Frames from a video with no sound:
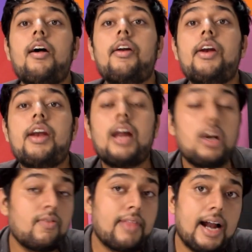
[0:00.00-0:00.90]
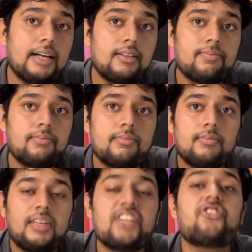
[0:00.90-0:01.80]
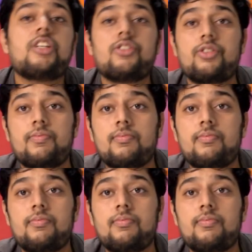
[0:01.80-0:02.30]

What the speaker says: None of that has changed.